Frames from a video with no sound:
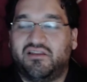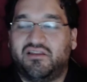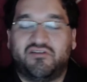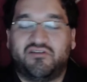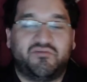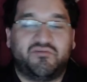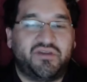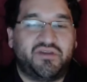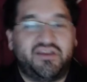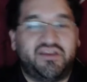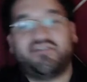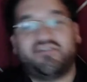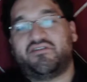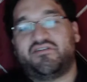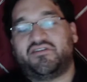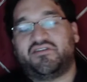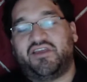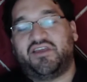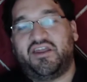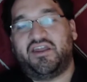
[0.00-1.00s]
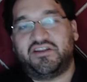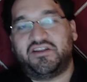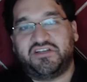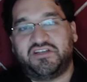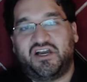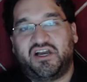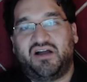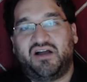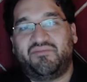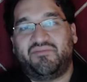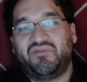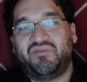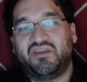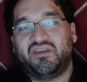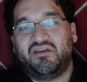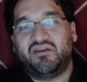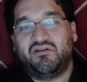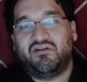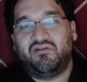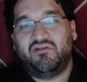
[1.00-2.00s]
little bit easier to get a job
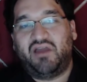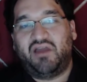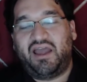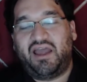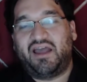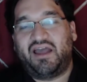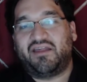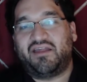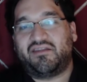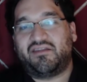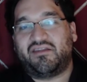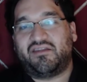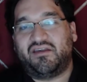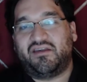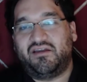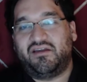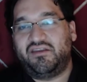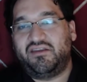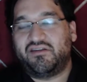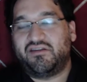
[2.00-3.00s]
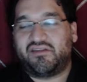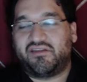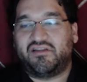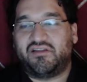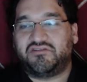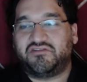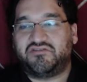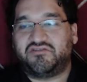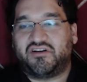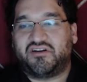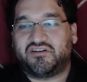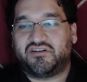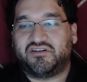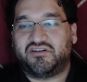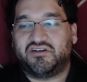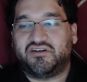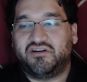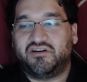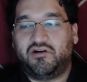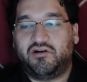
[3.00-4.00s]
as an ESL
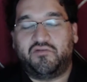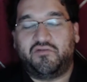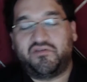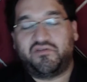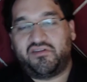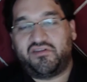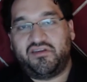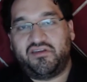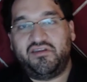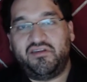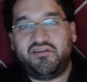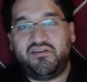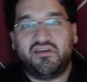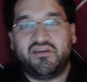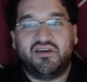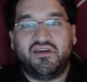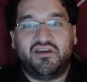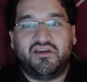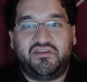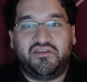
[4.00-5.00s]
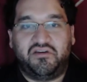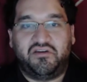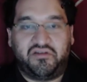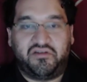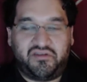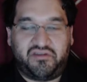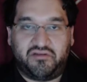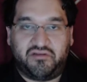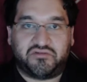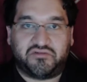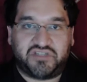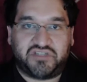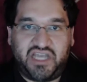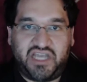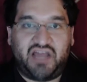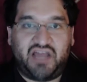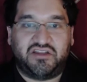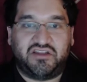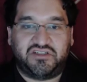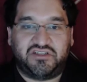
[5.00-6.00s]
instructor overseas, there are still
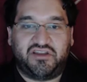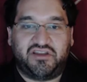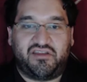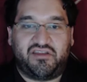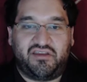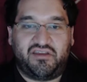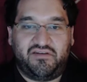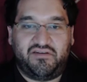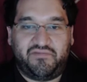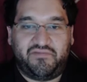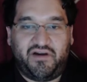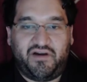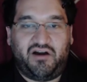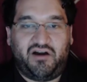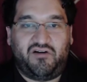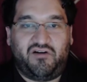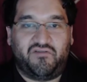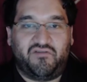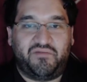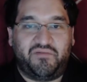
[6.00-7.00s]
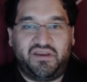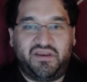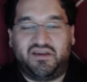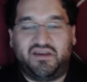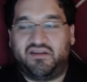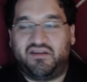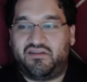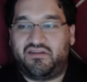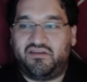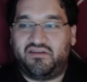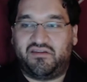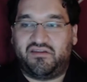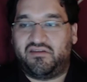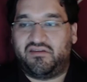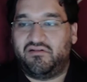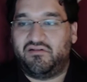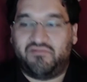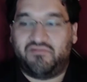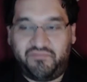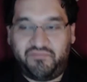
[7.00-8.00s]
challenges involved because it's
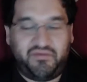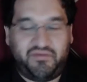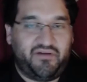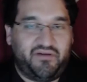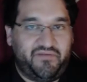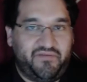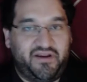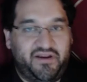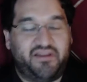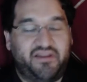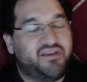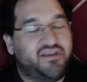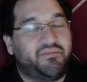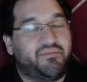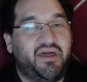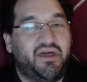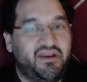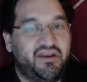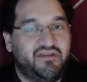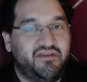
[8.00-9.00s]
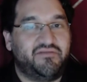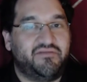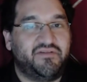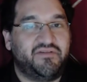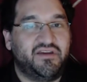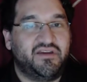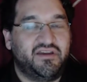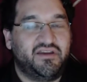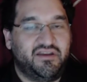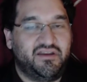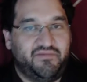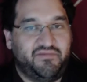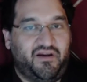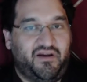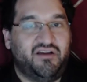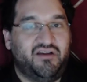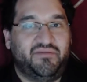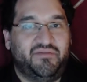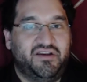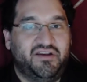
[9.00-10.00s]
still a fairly competitive
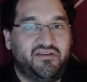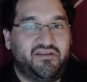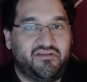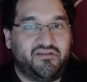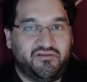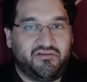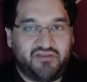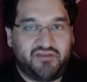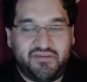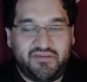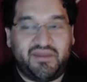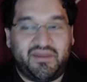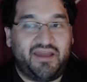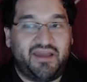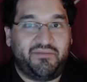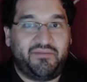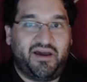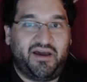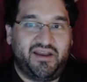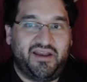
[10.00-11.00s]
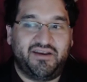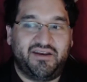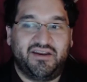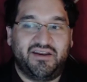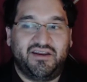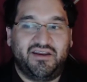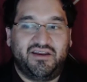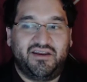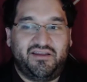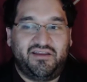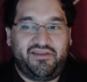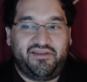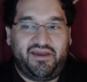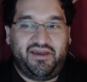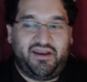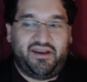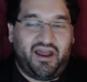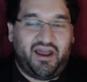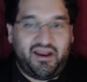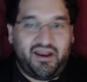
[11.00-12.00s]
environment. So keep that in mind
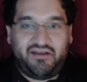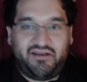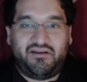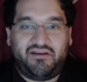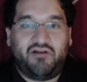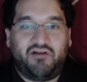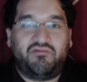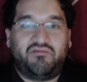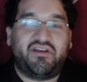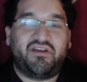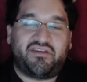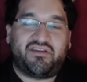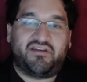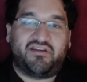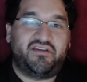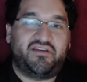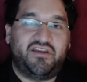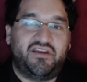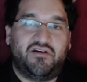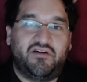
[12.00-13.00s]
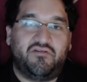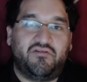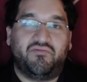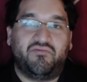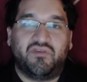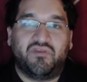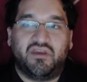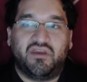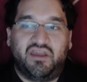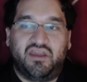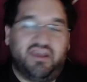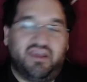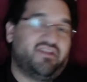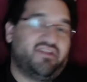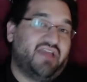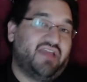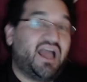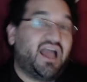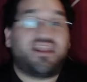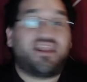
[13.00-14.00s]
that I don't necessarily know
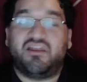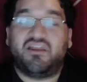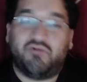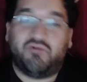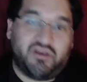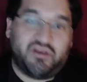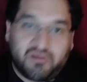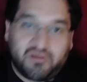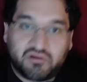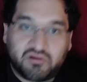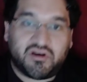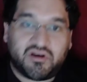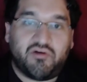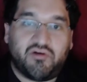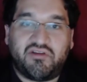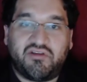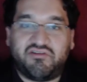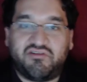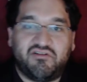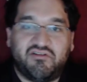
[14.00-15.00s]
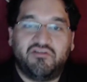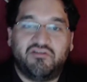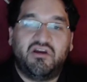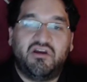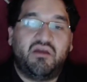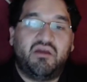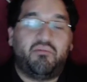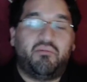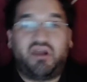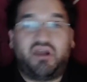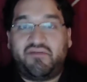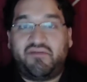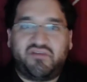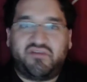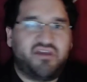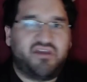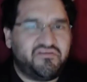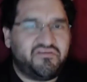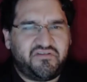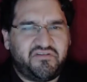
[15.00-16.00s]
exactly what you're going through, but I've
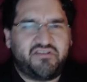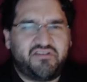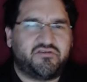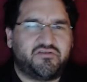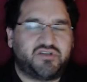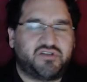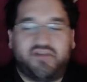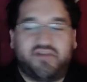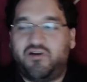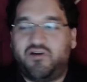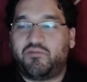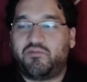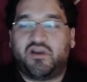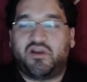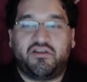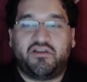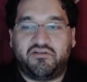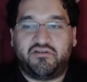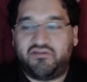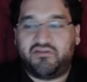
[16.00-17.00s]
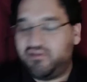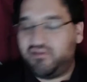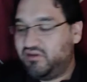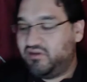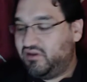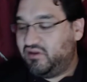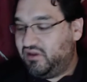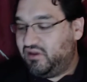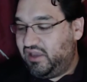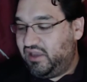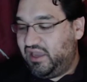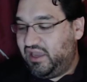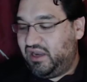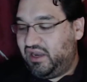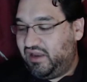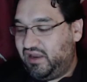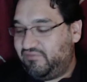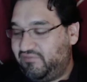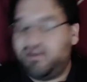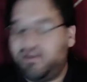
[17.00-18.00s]
done the research and I've helped others and
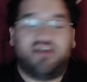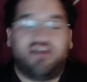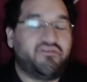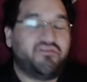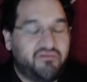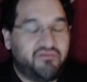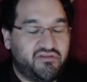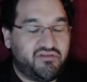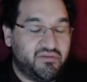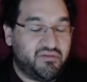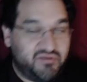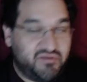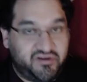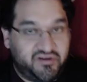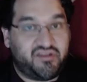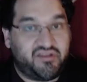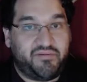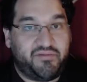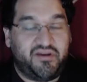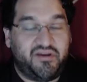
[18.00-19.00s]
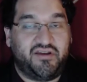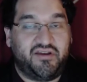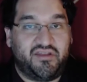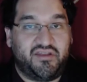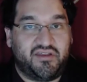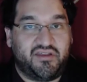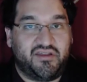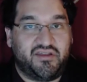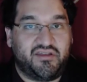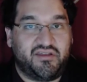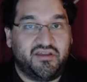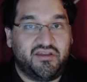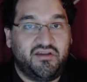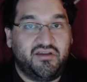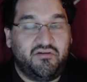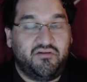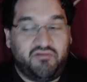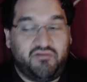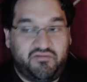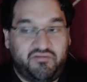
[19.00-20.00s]
I've gone through similar experiences
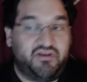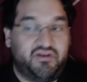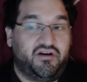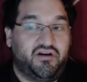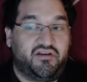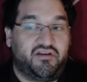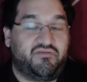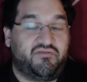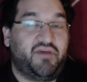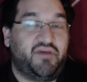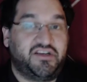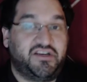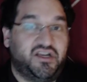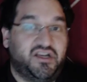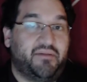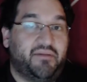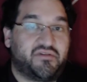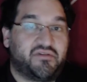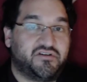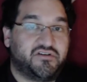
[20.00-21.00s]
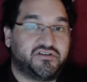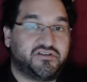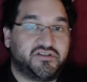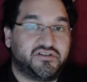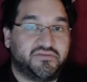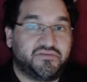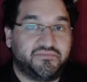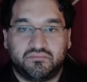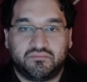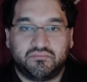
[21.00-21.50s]
with regards to my job search.